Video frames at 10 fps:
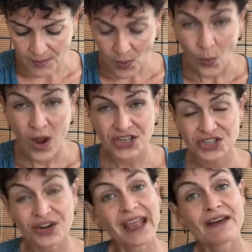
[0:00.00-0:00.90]
Watch
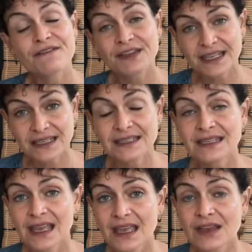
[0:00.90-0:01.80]
your caffeine
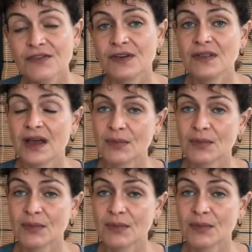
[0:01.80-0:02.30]
intake. For a lot of